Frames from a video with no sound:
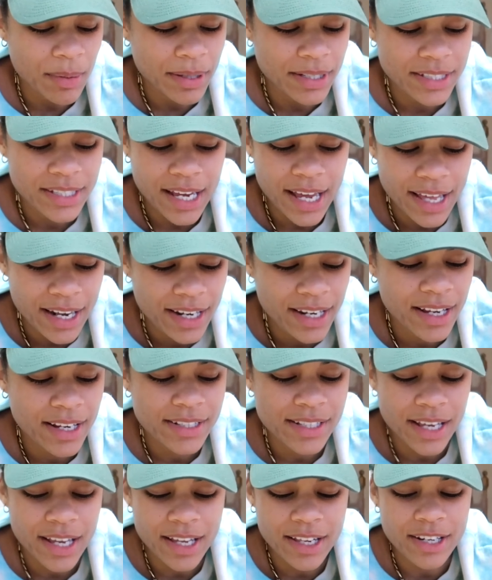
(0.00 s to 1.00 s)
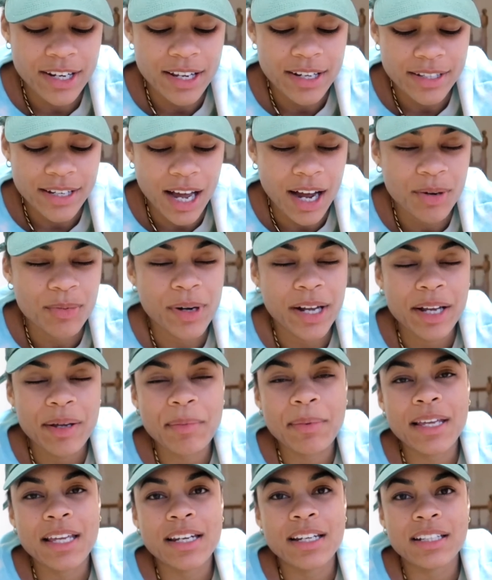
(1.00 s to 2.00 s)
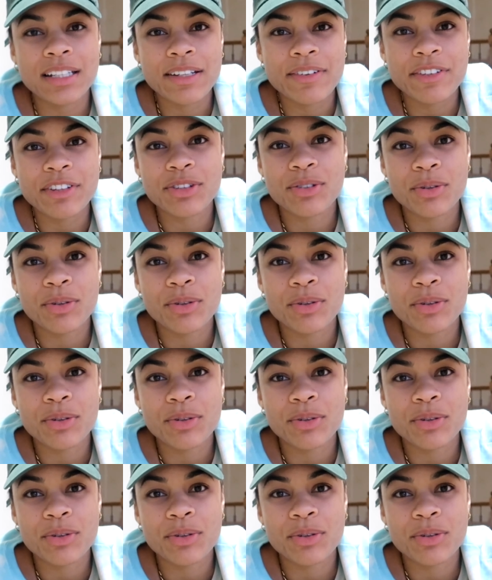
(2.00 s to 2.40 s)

I 10 out of 10 not recommend living